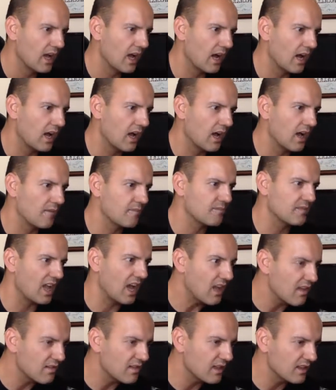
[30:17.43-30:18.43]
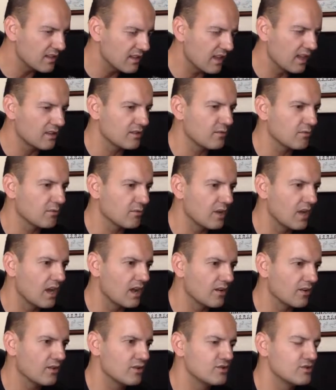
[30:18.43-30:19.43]
I think that we are
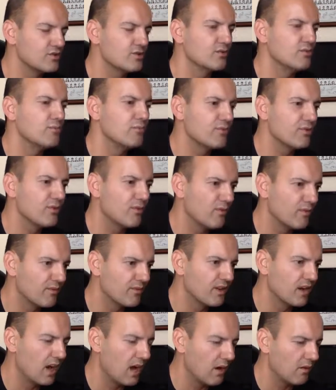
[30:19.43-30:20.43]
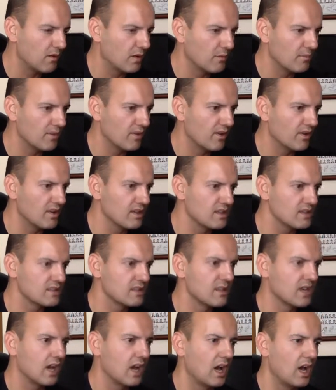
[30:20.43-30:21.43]
going to improve our projects,
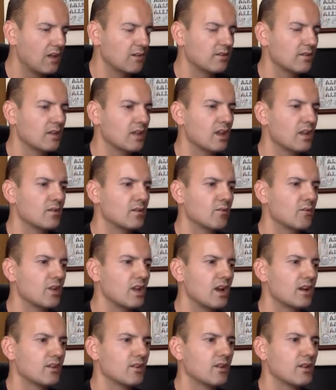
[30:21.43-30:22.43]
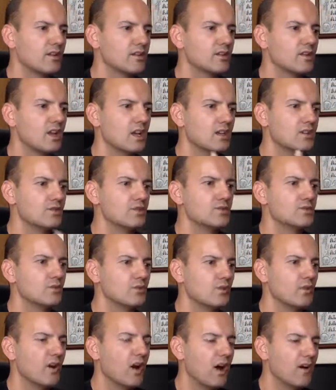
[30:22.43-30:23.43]
and then we are going
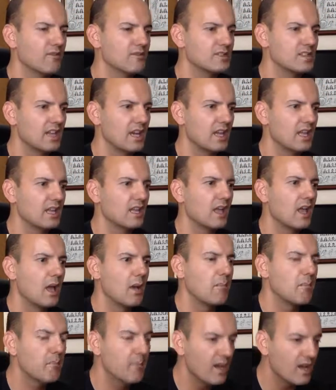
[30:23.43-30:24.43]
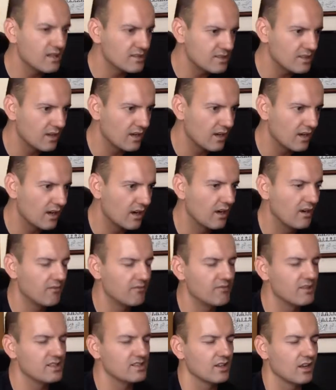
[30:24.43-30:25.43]
to obtain better
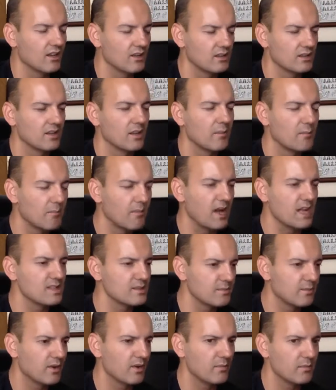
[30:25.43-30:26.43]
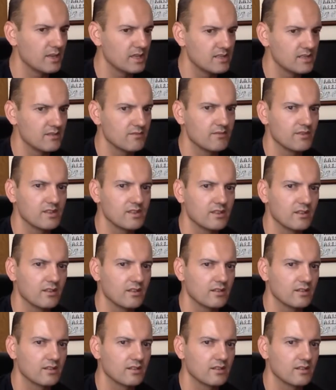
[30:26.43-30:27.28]
result, much more better results.